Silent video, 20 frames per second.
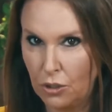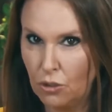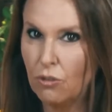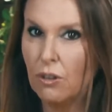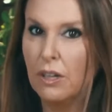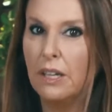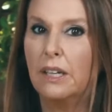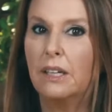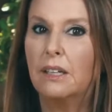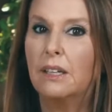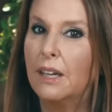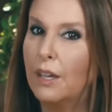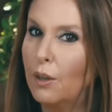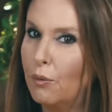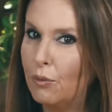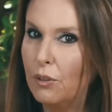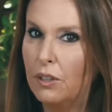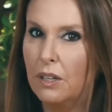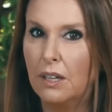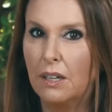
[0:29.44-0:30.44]
should bring
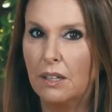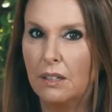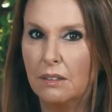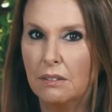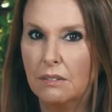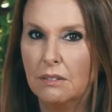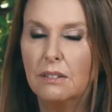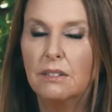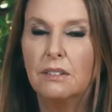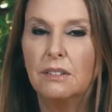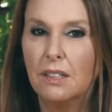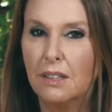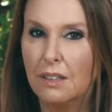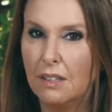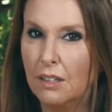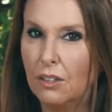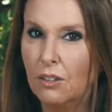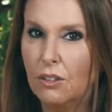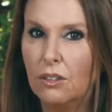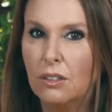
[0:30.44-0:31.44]
added value to
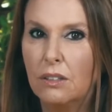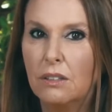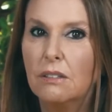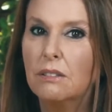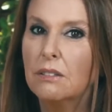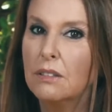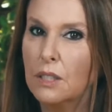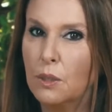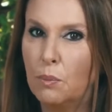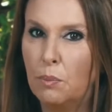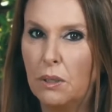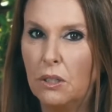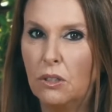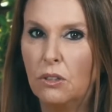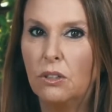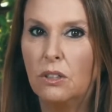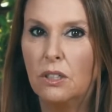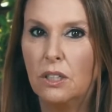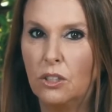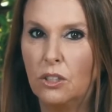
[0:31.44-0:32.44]
people, the community,